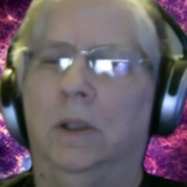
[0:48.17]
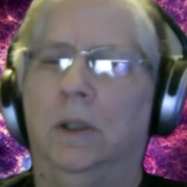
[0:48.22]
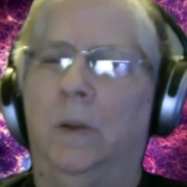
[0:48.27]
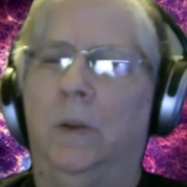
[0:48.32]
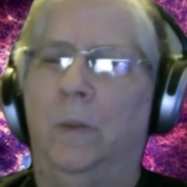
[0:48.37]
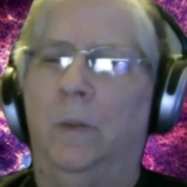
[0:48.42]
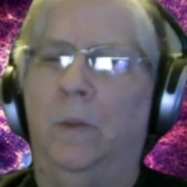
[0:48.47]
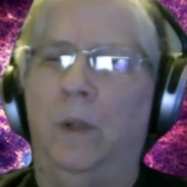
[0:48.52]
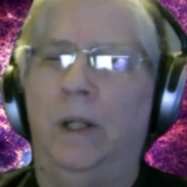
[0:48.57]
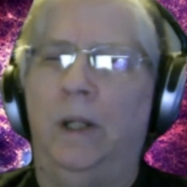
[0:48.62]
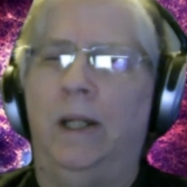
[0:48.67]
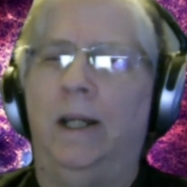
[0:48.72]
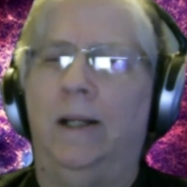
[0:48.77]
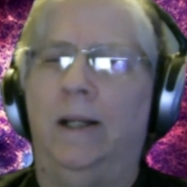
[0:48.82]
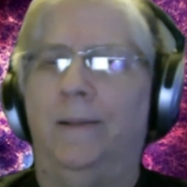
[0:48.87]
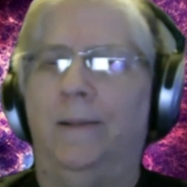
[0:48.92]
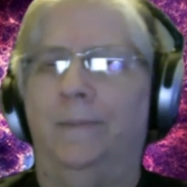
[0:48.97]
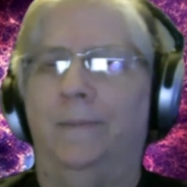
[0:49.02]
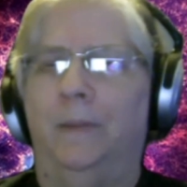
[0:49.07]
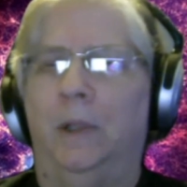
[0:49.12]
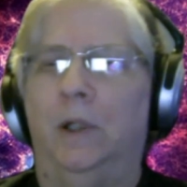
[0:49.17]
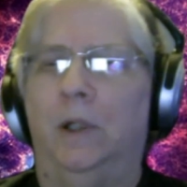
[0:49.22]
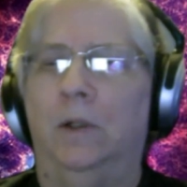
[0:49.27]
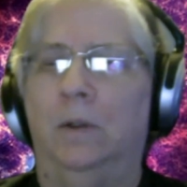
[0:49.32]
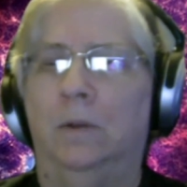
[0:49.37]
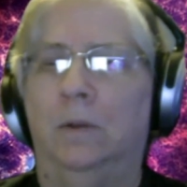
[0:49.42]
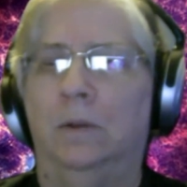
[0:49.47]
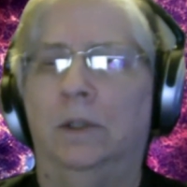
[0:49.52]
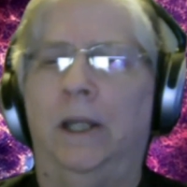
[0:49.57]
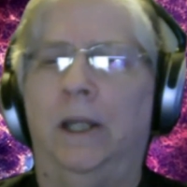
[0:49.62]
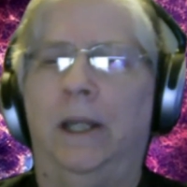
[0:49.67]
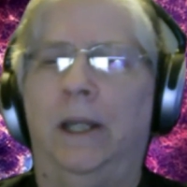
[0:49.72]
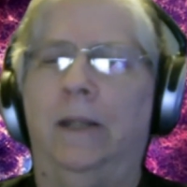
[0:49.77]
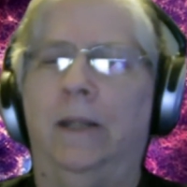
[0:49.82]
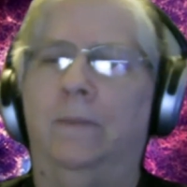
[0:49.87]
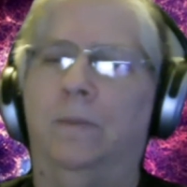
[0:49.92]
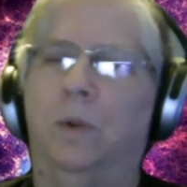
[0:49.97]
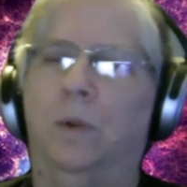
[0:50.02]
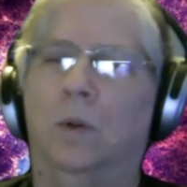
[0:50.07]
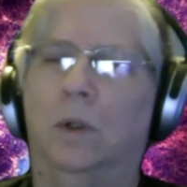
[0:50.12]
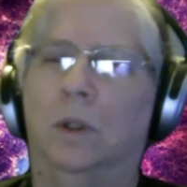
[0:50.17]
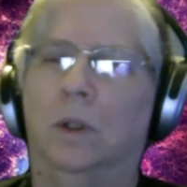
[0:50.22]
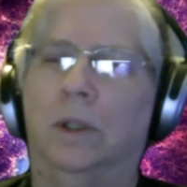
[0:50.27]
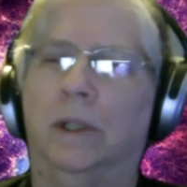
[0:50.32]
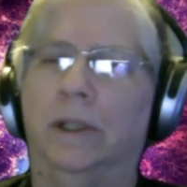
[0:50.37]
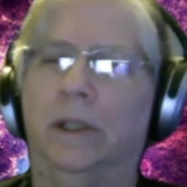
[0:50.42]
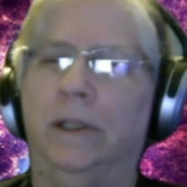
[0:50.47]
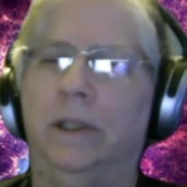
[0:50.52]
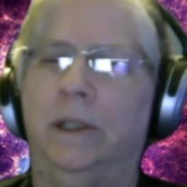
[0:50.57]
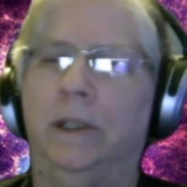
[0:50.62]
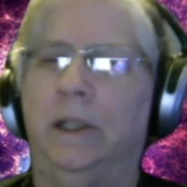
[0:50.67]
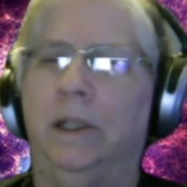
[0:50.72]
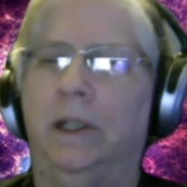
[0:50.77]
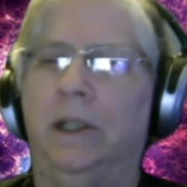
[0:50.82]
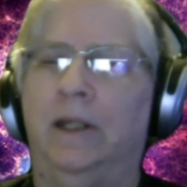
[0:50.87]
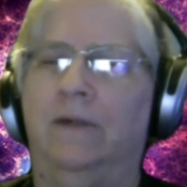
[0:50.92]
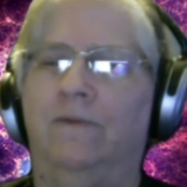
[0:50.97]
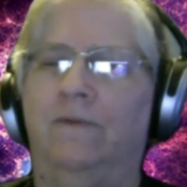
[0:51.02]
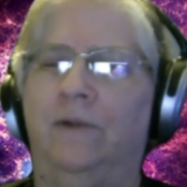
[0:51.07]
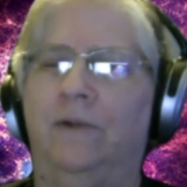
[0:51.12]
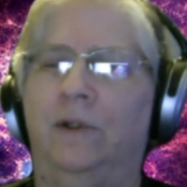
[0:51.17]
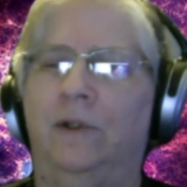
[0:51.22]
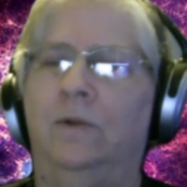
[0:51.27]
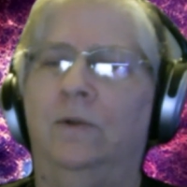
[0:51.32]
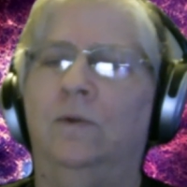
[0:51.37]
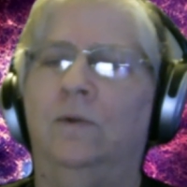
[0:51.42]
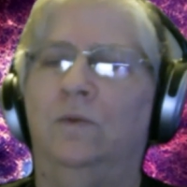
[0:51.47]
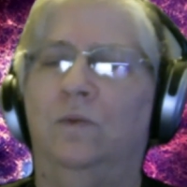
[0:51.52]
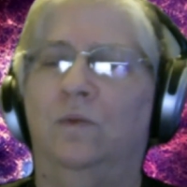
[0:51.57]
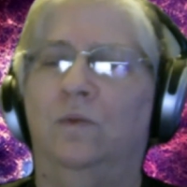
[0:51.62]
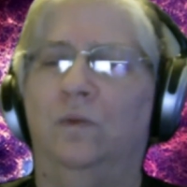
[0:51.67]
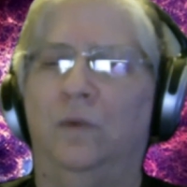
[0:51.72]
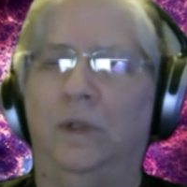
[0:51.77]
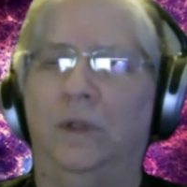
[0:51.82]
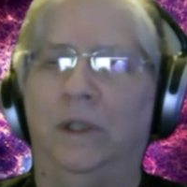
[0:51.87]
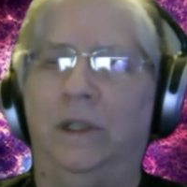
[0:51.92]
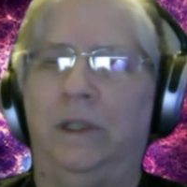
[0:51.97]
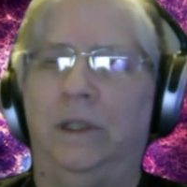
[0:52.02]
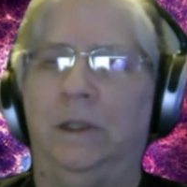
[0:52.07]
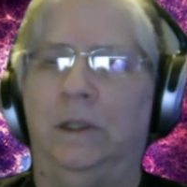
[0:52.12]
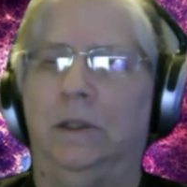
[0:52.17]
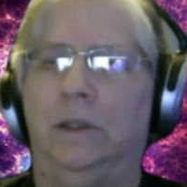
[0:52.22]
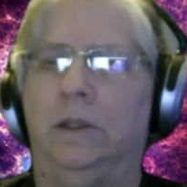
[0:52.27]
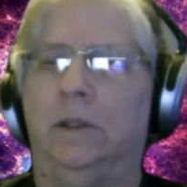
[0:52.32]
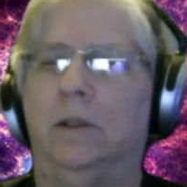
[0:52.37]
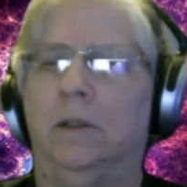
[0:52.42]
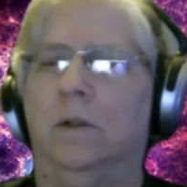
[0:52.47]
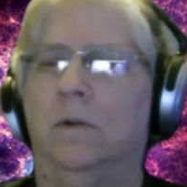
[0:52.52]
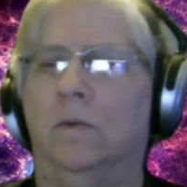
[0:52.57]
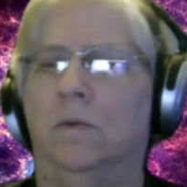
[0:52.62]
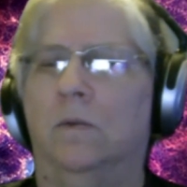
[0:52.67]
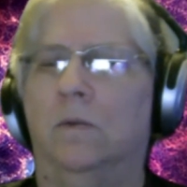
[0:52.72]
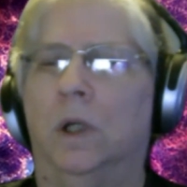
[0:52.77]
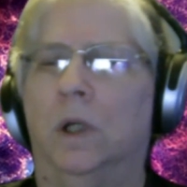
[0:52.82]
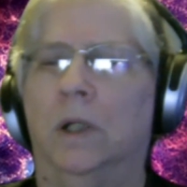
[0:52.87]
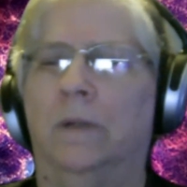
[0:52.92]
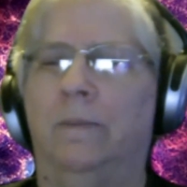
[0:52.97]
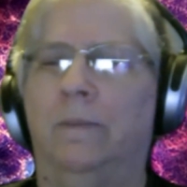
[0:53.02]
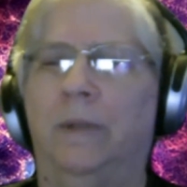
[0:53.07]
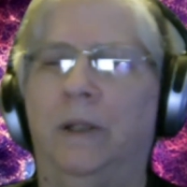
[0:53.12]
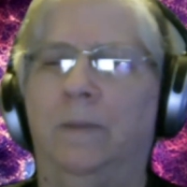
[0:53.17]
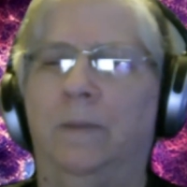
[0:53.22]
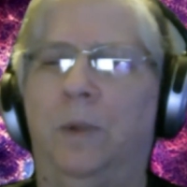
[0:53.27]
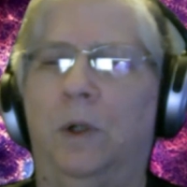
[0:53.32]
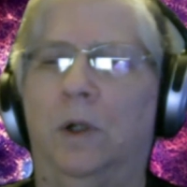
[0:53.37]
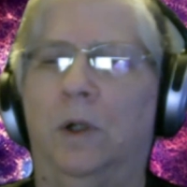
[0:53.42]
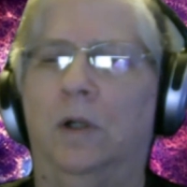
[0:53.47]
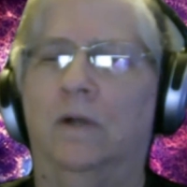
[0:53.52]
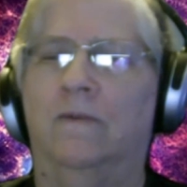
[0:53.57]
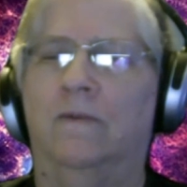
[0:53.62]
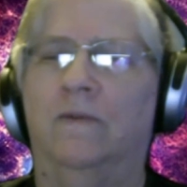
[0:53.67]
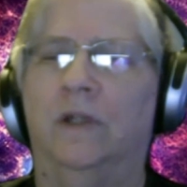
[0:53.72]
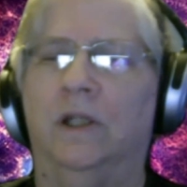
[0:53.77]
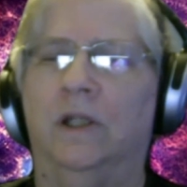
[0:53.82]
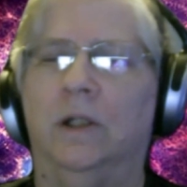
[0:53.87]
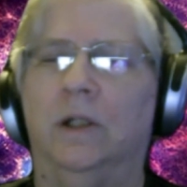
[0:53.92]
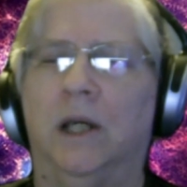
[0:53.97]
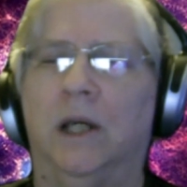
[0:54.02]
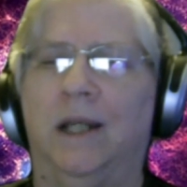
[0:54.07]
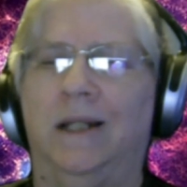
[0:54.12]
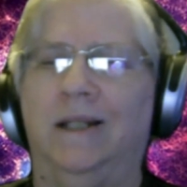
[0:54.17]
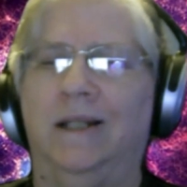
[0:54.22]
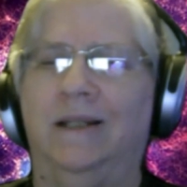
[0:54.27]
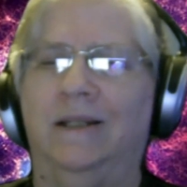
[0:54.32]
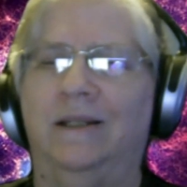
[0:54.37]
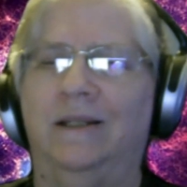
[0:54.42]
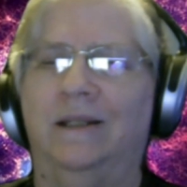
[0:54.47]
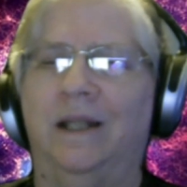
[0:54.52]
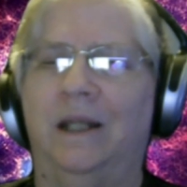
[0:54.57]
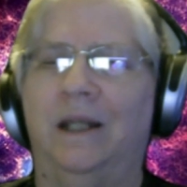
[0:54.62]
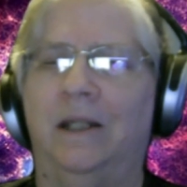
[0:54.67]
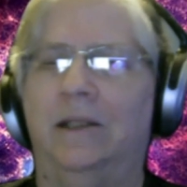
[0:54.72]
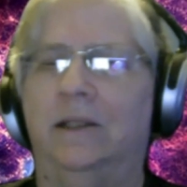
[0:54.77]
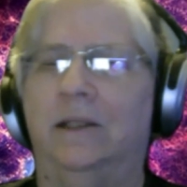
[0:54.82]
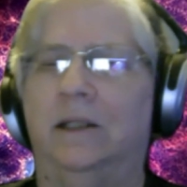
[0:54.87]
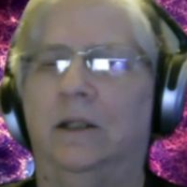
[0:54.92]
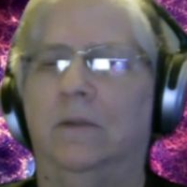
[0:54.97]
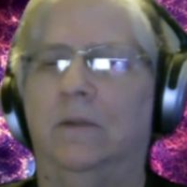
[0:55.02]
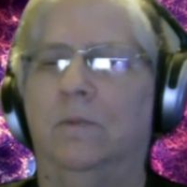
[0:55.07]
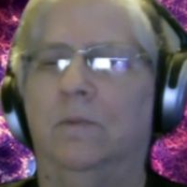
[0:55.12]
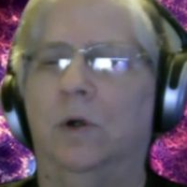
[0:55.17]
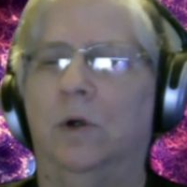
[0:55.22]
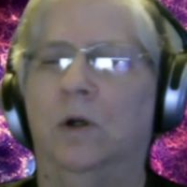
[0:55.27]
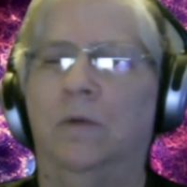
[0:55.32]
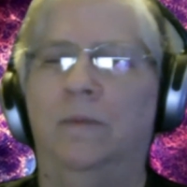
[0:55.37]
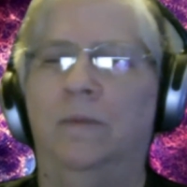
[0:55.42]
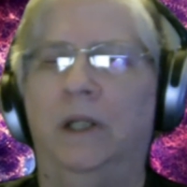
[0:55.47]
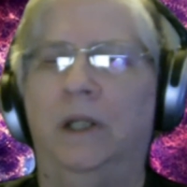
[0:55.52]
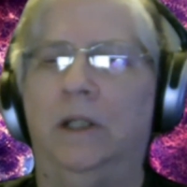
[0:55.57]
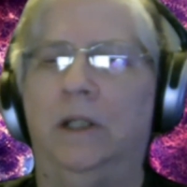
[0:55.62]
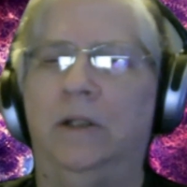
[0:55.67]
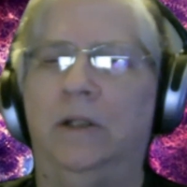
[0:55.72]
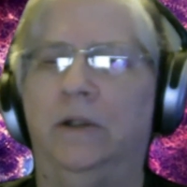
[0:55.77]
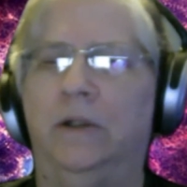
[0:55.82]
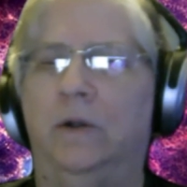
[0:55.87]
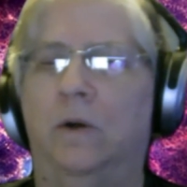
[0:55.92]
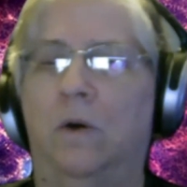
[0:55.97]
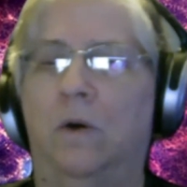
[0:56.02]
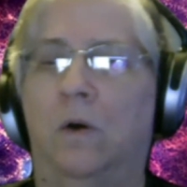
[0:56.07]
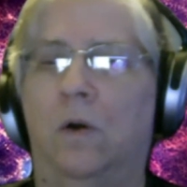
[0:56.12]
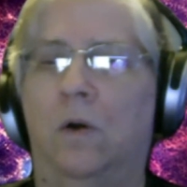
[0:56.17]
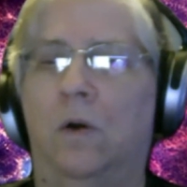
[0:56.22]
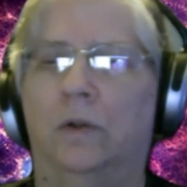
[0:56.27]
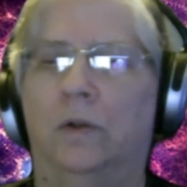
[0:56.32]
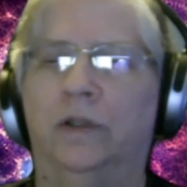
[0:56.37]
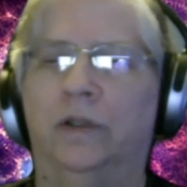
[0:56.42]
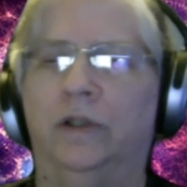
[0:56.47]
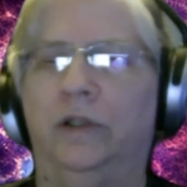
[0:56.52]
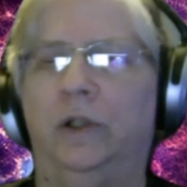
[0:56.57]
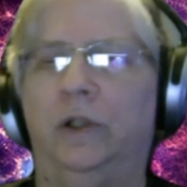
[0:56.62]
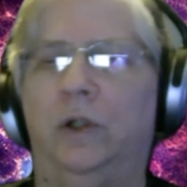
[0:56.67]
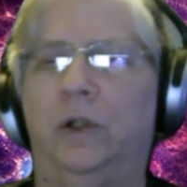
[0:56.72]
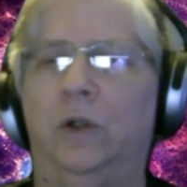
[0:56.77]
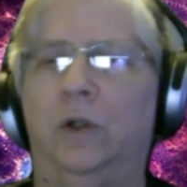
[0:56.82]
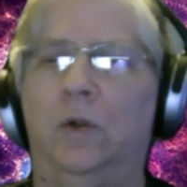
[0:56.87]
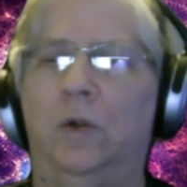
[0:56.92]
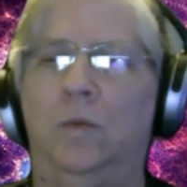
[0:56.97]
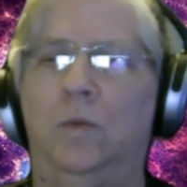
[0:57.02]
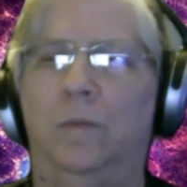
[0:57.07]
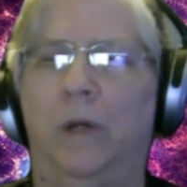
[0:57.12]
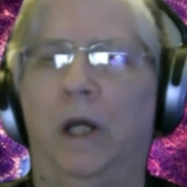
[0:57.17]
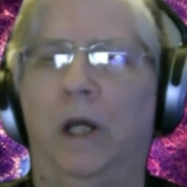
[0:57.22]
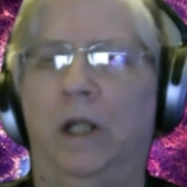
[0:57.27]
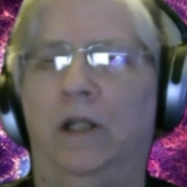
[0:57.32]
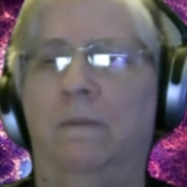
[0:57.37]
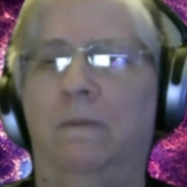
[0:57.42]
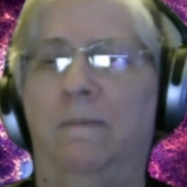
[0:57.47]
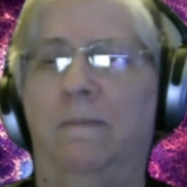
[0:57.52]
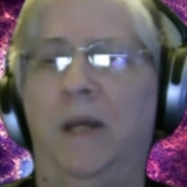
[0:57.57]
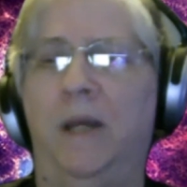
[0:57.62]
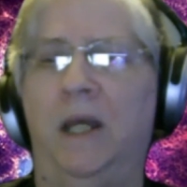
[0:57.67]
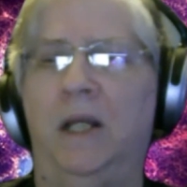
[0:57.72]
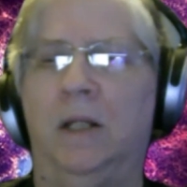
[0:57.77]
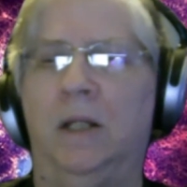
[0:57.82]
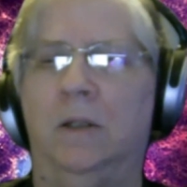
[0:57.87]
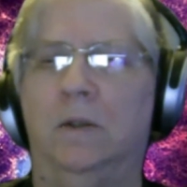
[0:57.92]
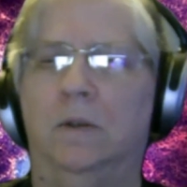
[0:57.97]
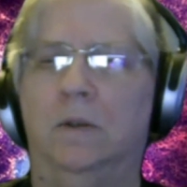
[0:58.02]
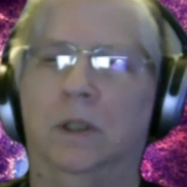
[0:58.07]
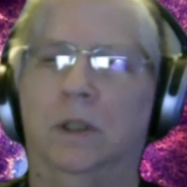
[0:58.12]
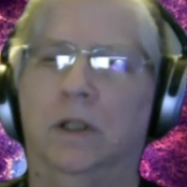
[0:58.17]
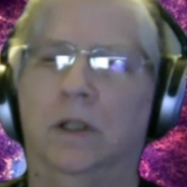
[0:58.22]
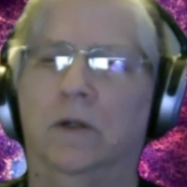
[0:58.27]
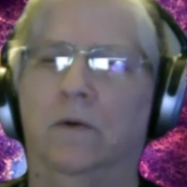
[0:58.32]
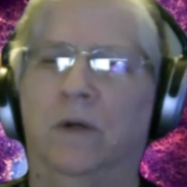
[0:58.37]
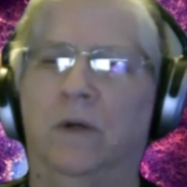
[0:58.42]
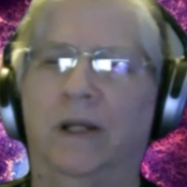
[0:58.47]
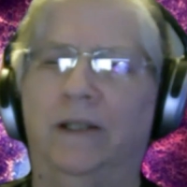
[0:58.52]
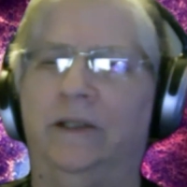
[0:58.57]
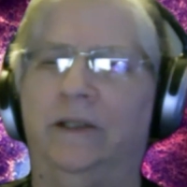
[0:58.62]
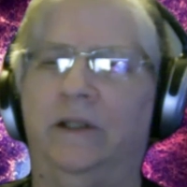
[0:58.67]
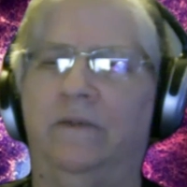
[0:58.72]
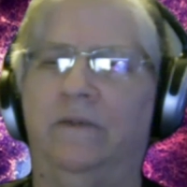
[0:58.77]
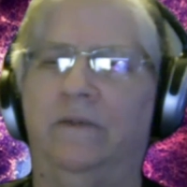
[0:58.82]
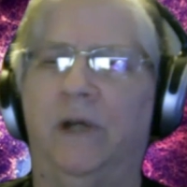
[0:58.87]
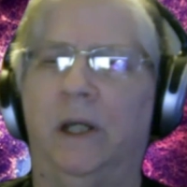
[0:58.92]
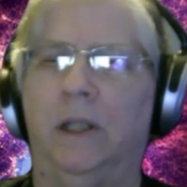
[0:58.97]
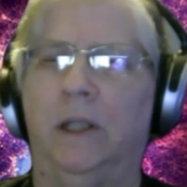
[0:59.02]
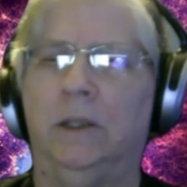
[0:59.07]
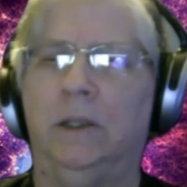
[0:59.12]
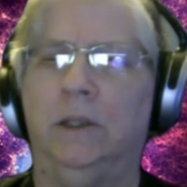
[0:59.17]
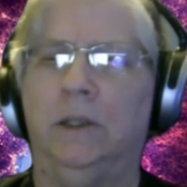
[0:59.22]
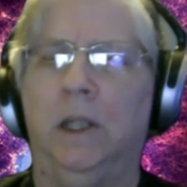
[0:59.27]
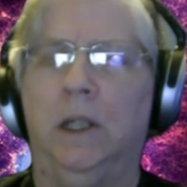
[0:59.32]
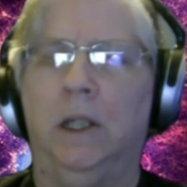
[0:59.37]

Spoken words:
Well, okay, Portland, if you really don't want to be part of the United States anymore because you're all so much better than the rest of us,